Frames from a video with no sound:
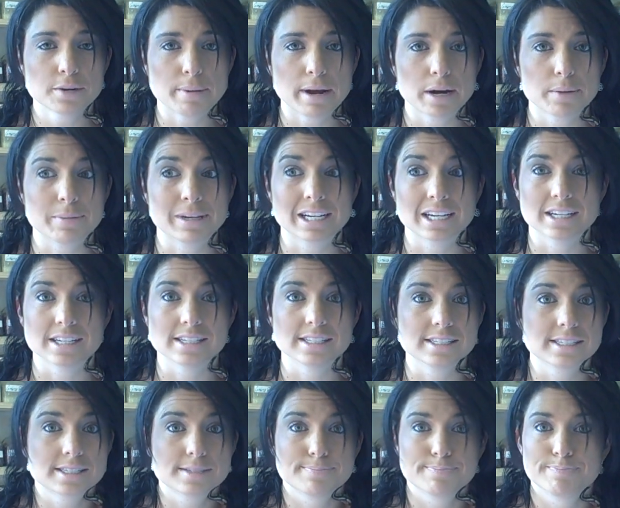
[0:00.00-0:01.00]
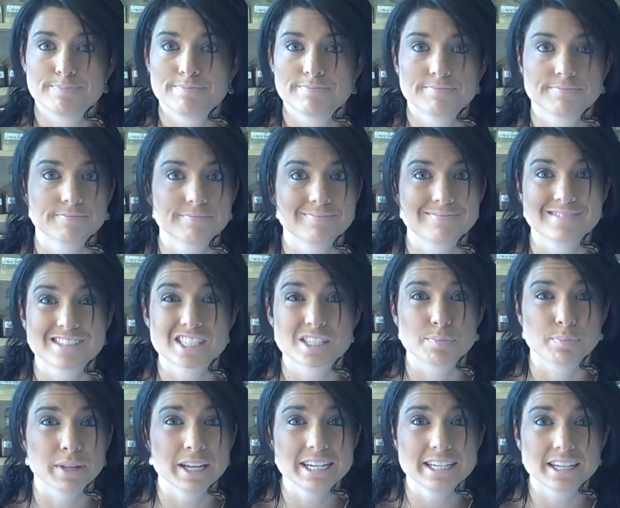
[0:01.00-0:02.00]
about it because
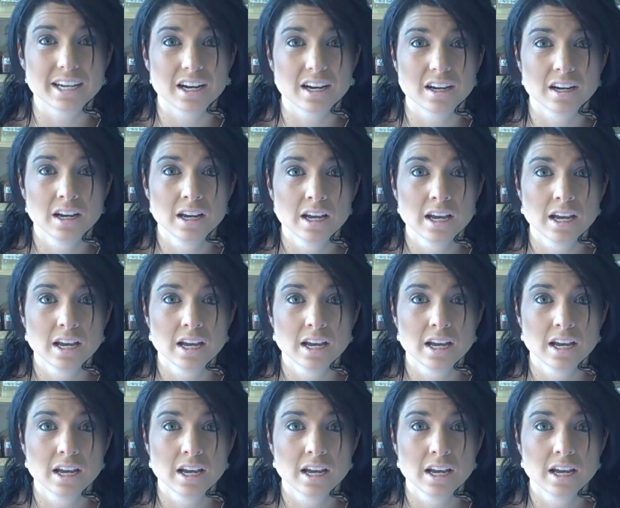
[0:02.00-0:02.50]
Splenda